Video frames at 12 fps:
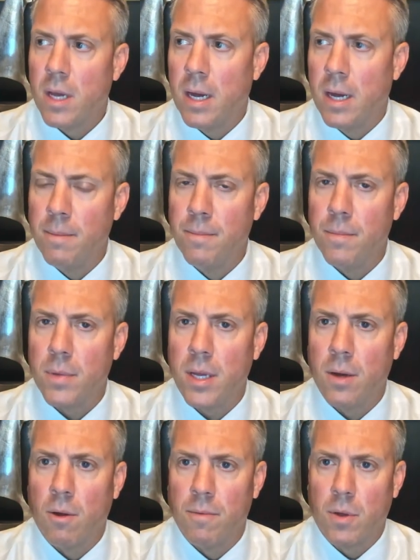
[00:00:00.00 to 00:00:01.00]
um,
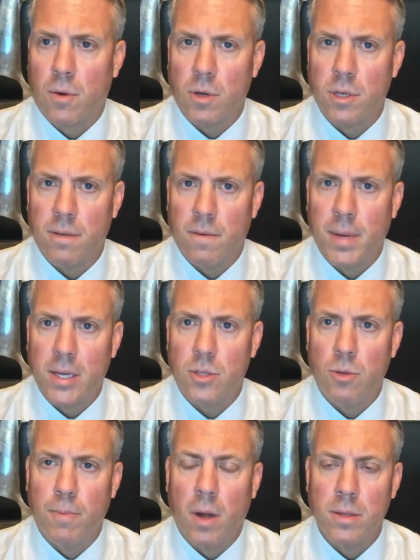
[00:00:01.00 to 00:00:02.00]
here over the course of about
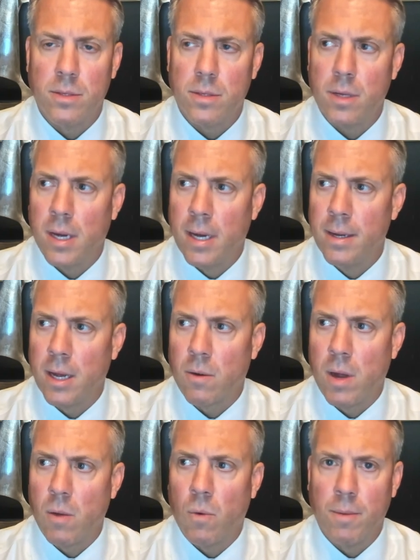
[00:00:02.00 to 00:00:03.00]
two months, uh, not
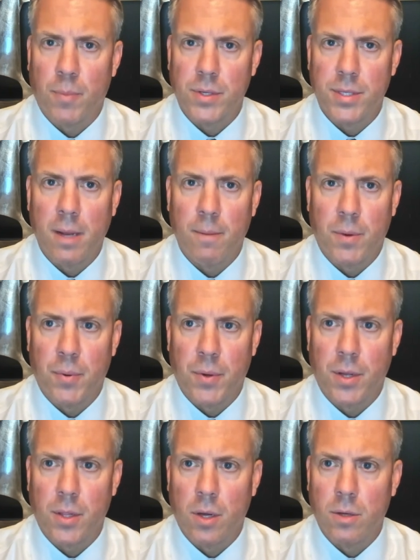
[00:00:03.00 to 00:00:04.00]
quite 1%, but
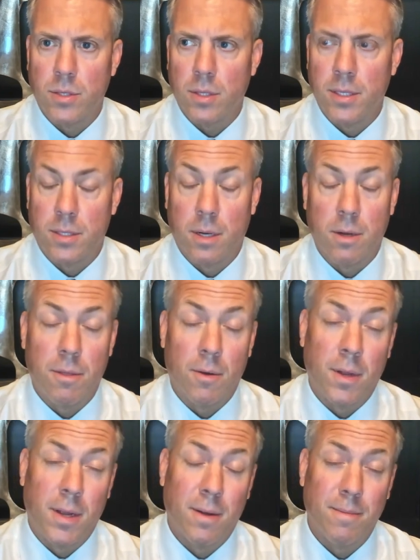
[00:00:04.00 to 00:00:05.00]
pretty close, at least on a
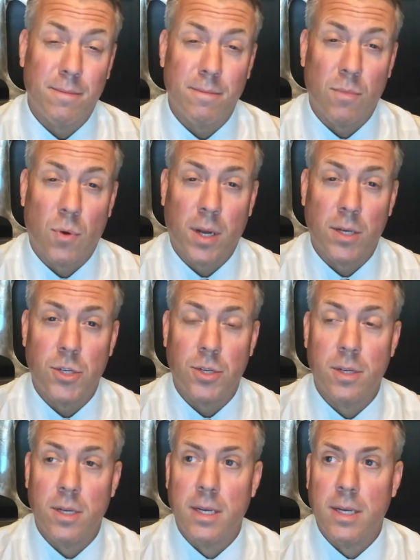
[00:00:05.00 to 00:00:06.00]
30 year mortgage.